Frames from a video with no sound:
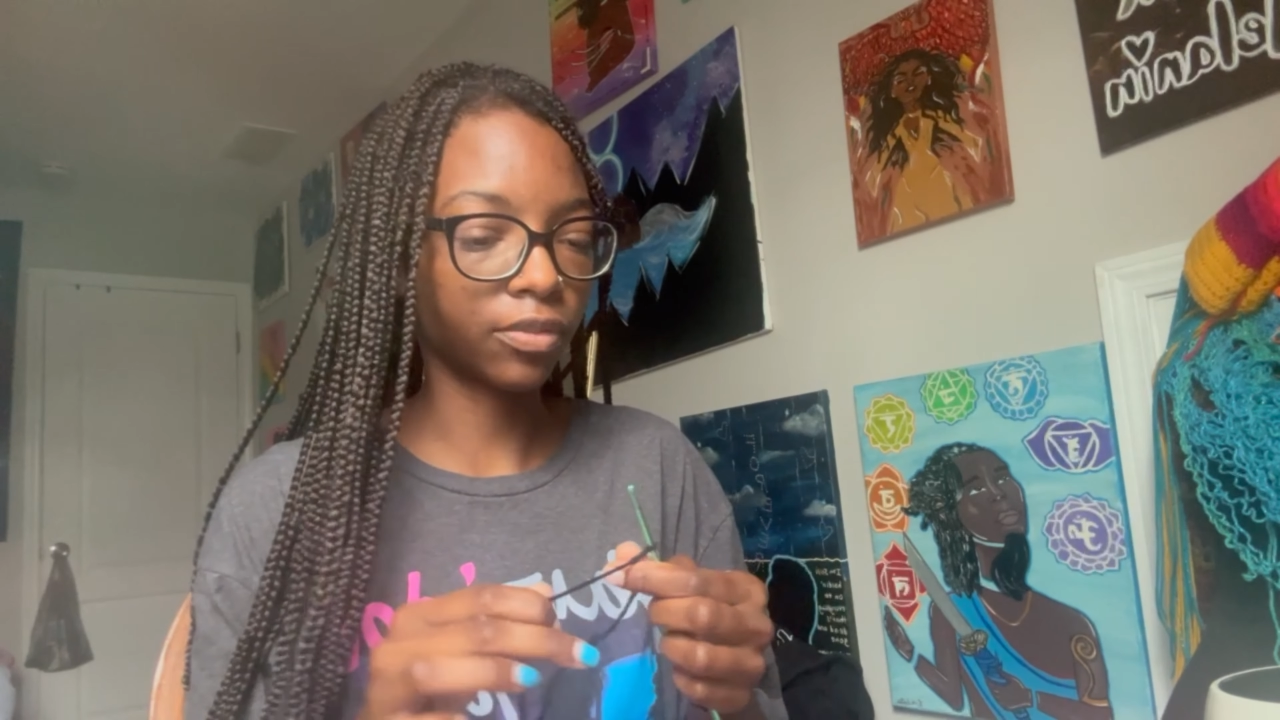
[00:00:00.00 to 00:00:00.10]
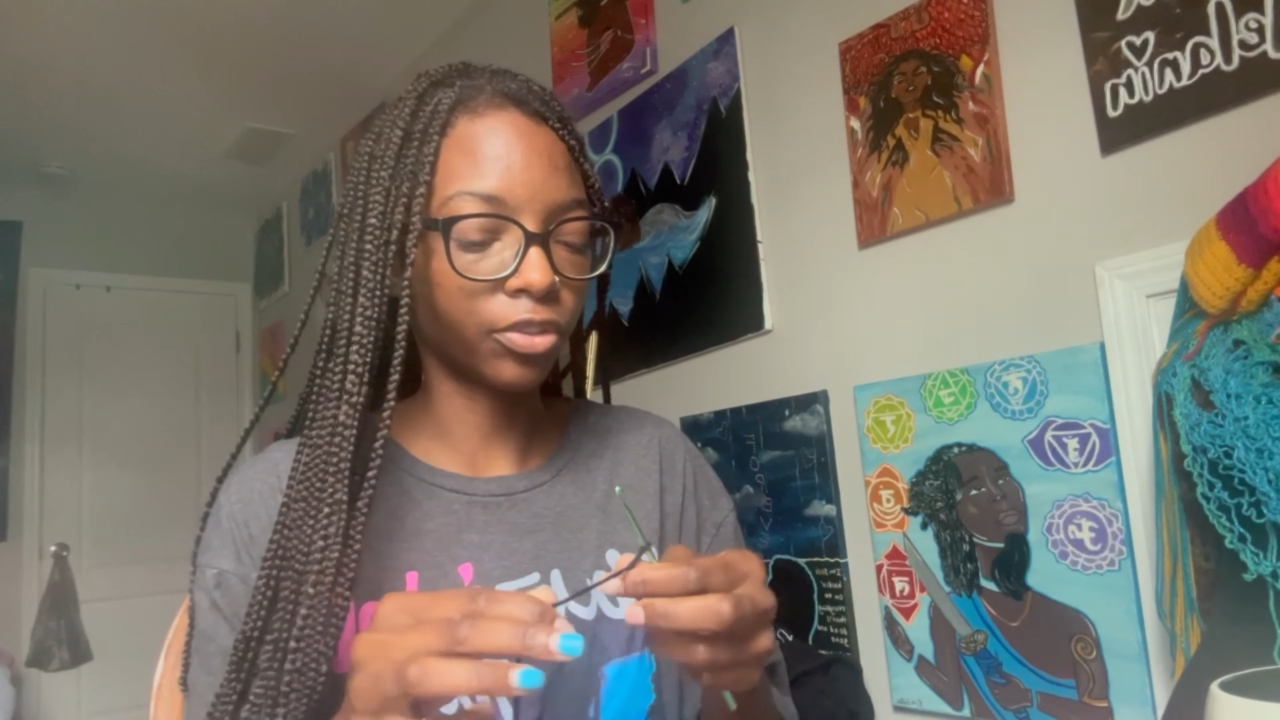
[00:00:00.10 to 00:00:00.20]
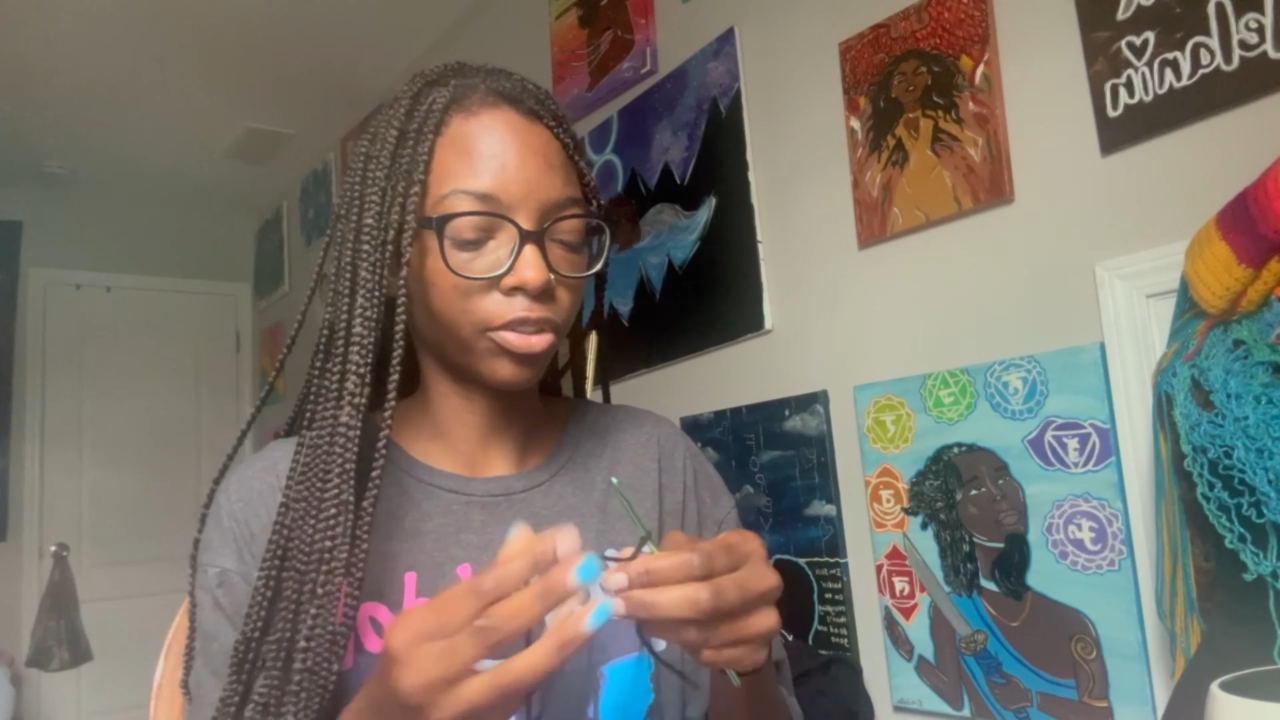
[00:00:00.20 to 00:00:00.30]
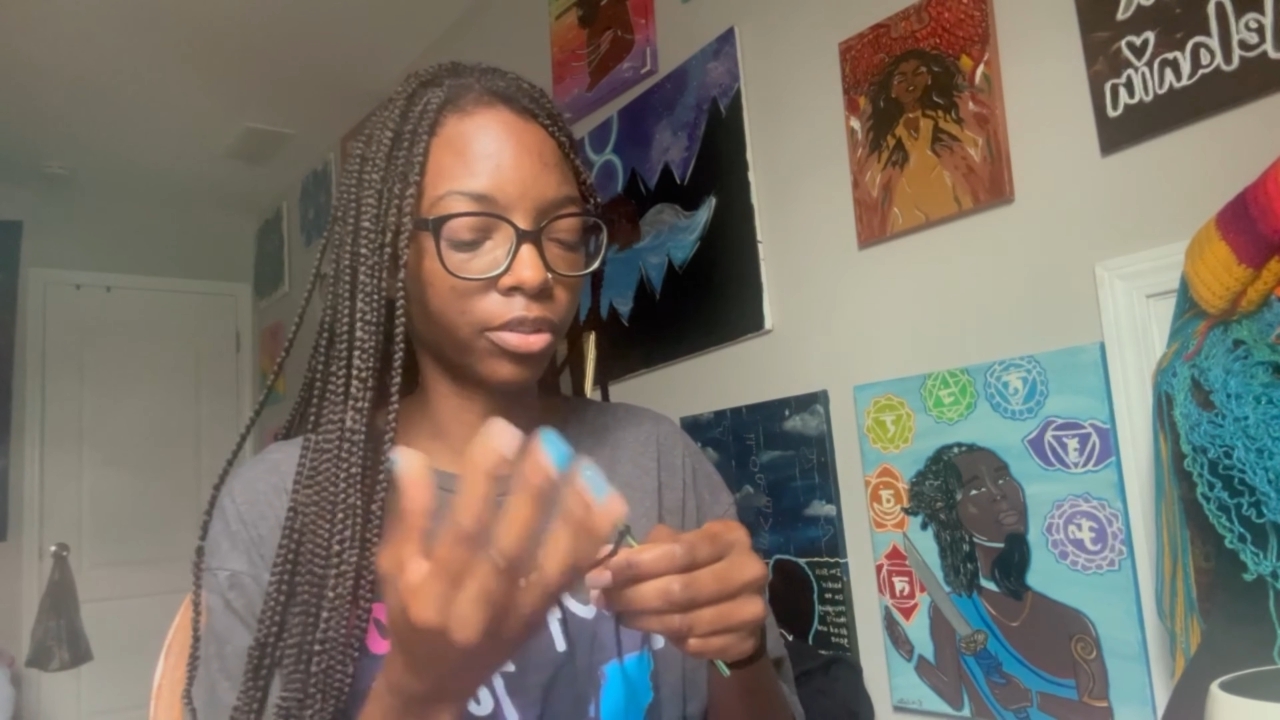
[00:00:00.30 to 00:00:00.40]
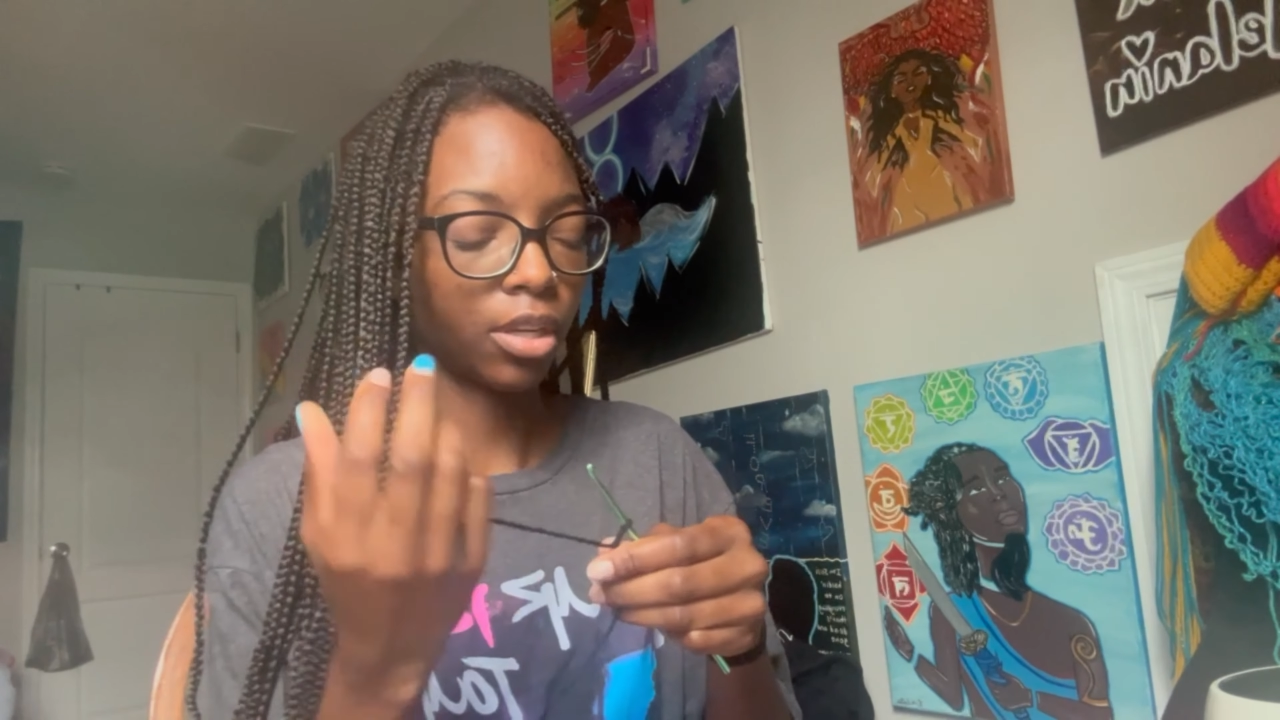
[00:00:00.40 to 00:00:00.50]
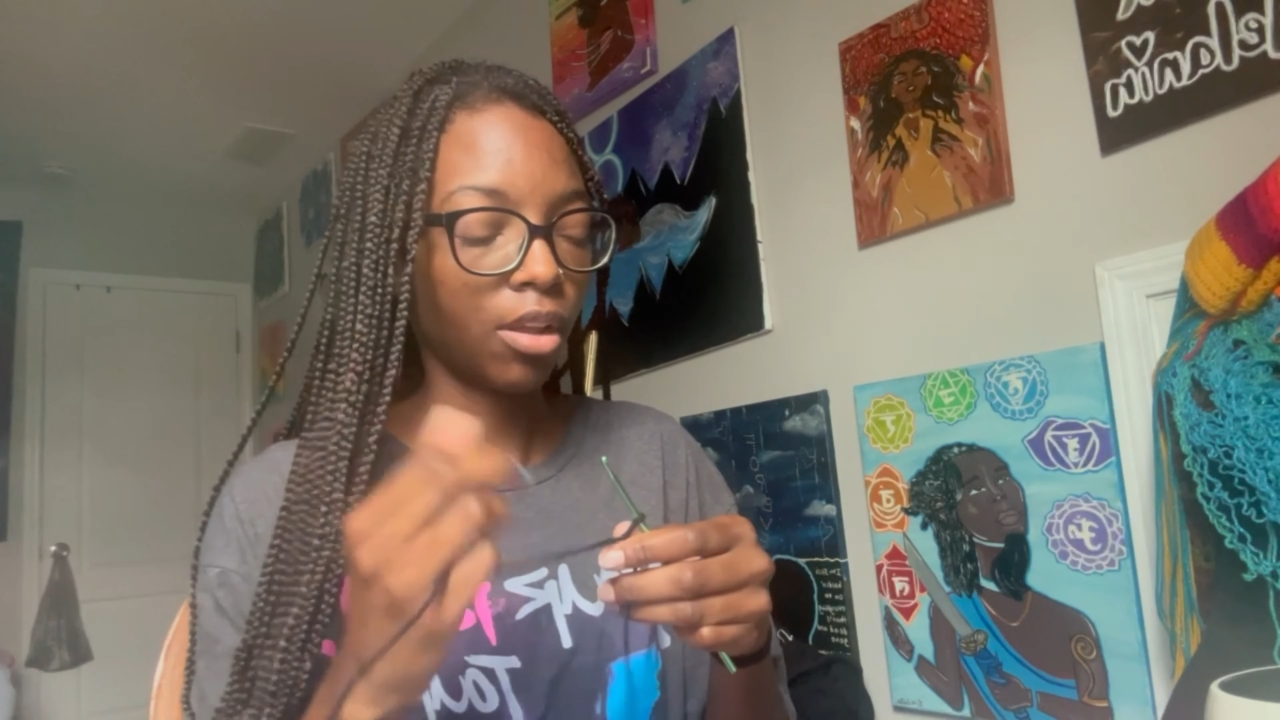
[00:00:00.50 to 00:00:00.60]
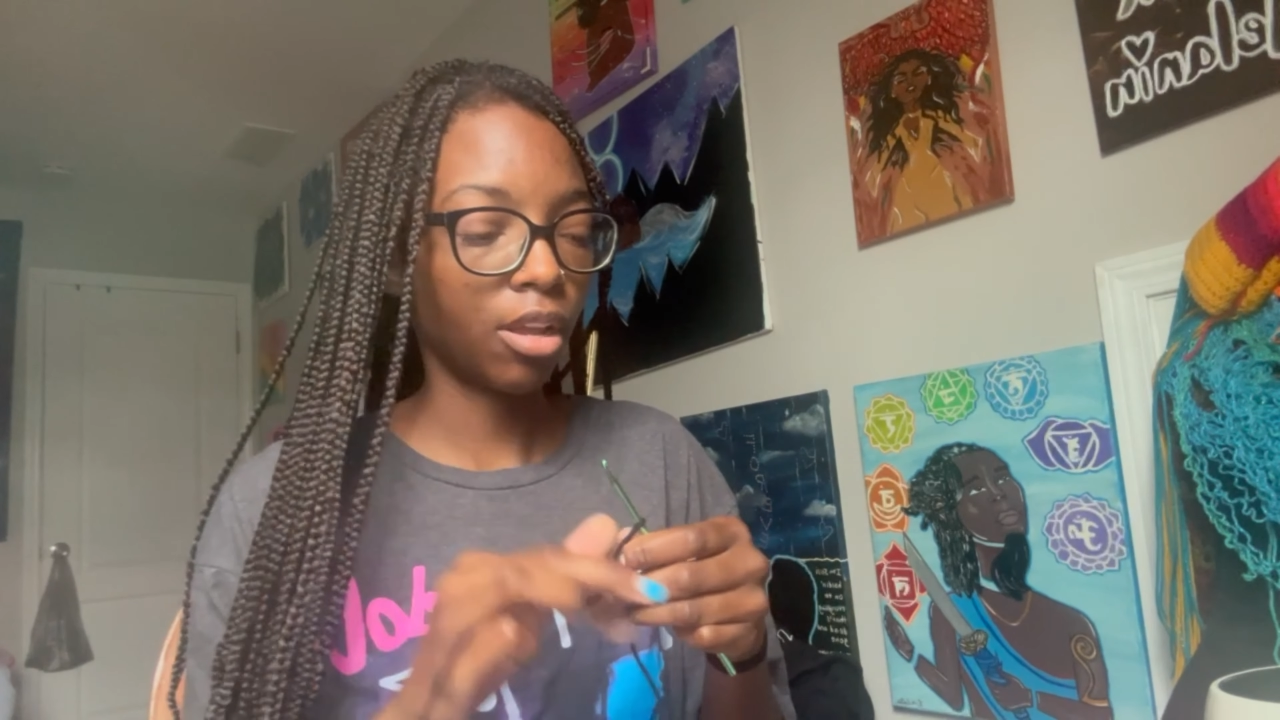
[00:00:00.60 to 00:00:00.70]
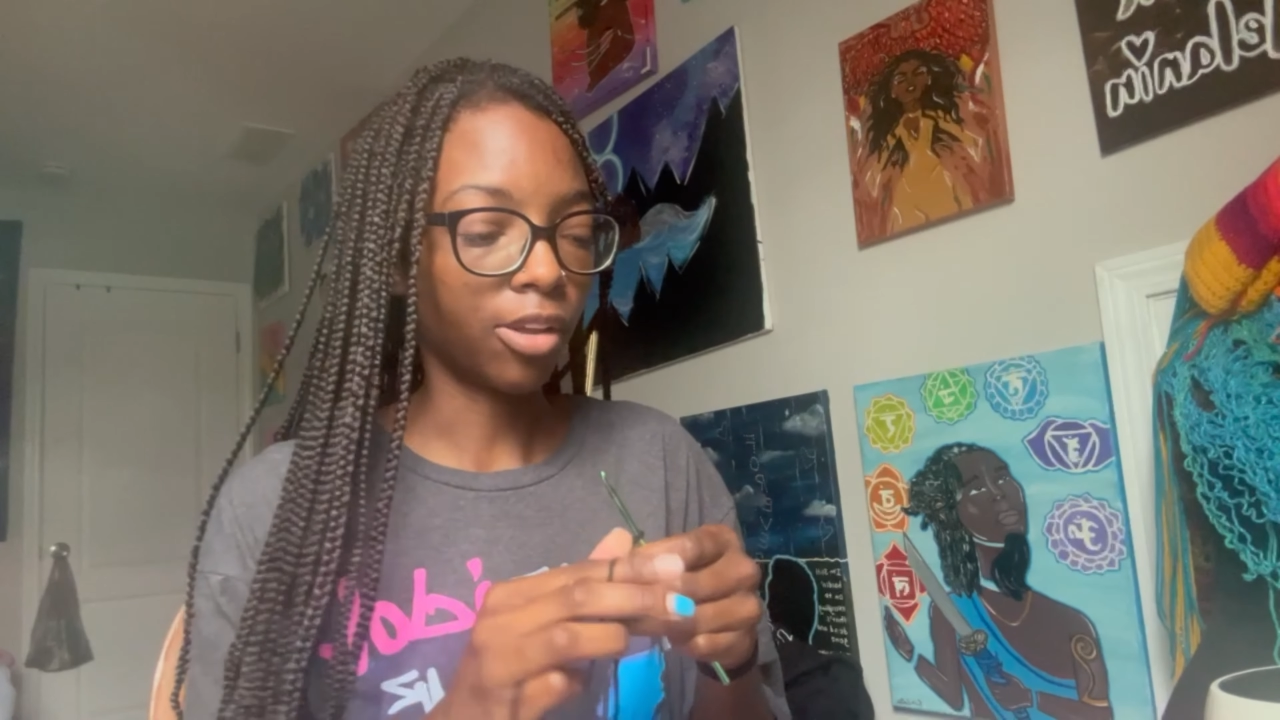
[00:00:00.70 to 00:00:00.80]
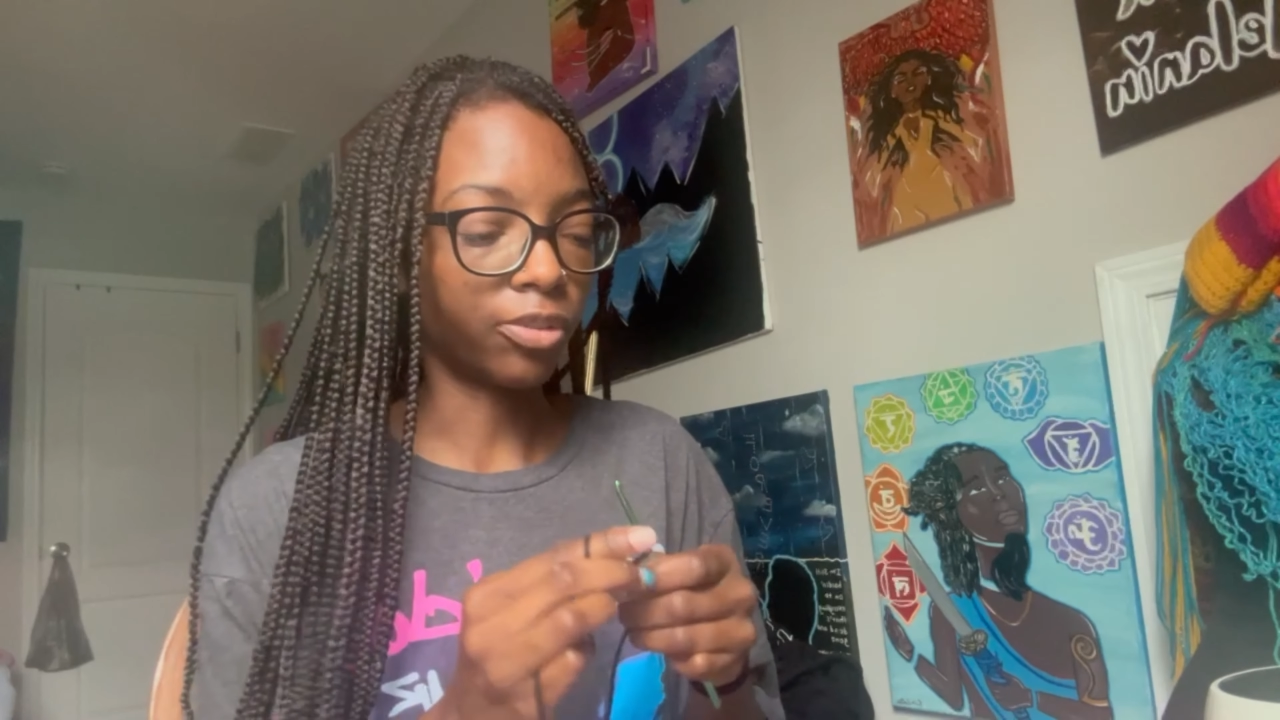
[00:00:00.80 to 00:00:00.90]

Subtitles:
if